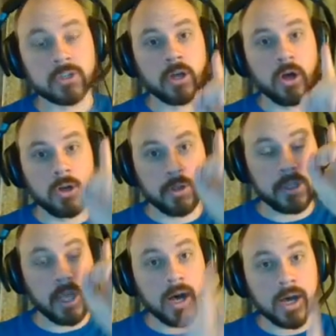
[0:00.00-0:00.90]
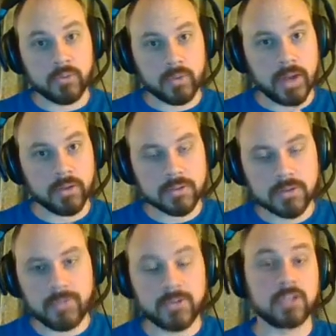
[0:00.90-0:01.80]
on all the odd rounds.
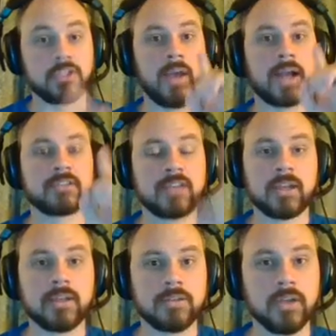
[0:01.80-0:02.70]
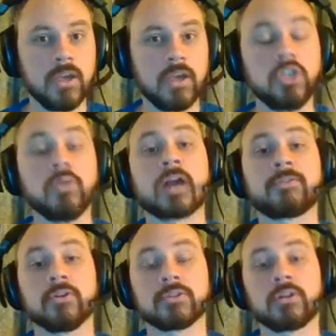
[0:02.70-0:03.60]
If it says you act second, you act
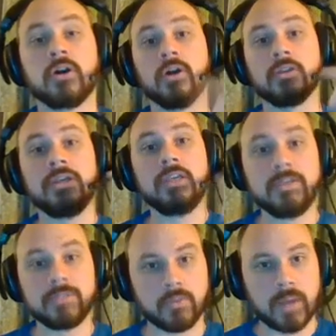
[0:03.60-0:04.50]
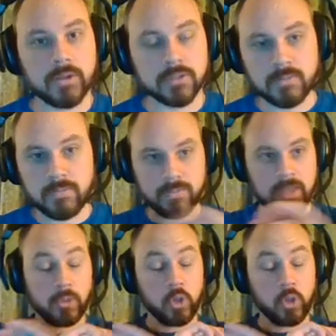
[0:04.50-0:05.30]
first on all the even rounds. That will